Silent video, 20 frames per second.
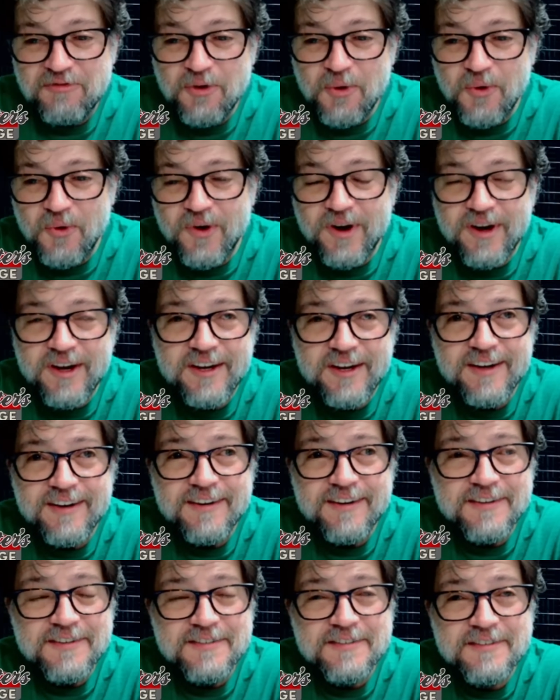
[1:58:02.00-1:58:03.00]

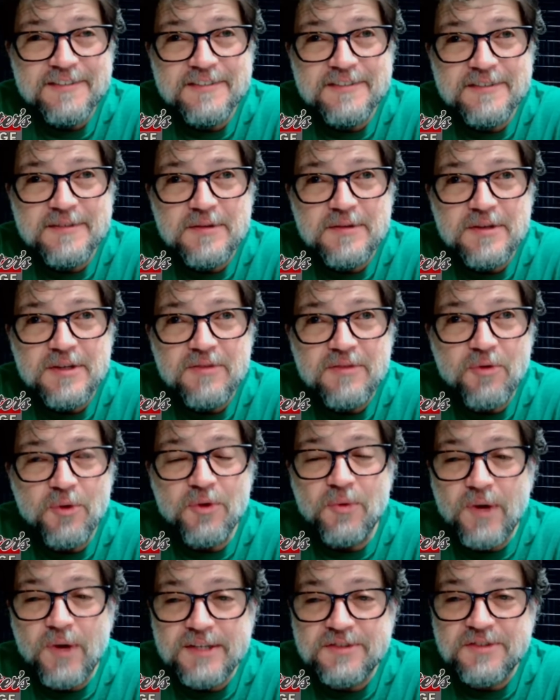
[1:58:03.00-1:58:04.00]
for
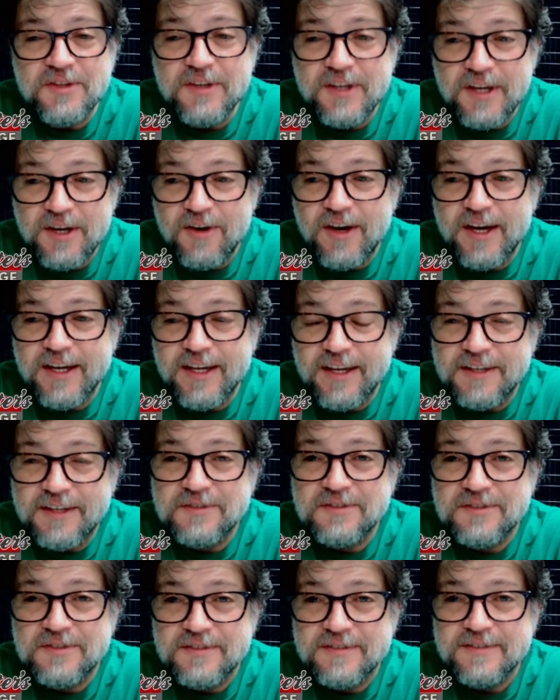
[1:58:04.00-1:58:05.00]
the rest of the year, I
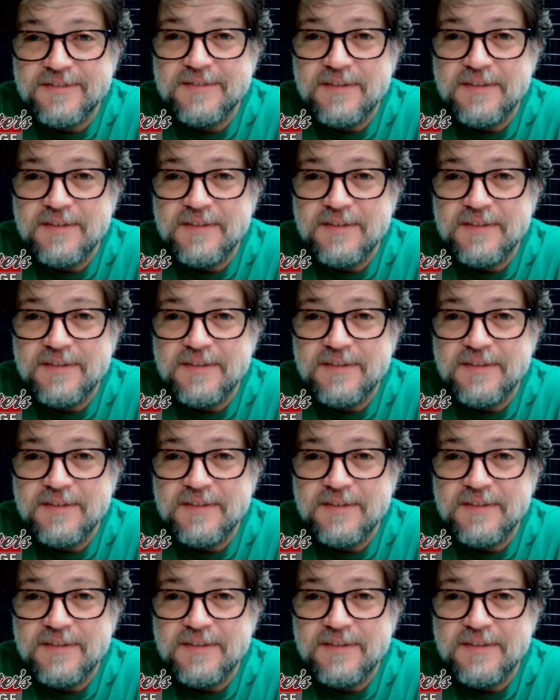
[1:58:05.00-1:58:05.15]
guess.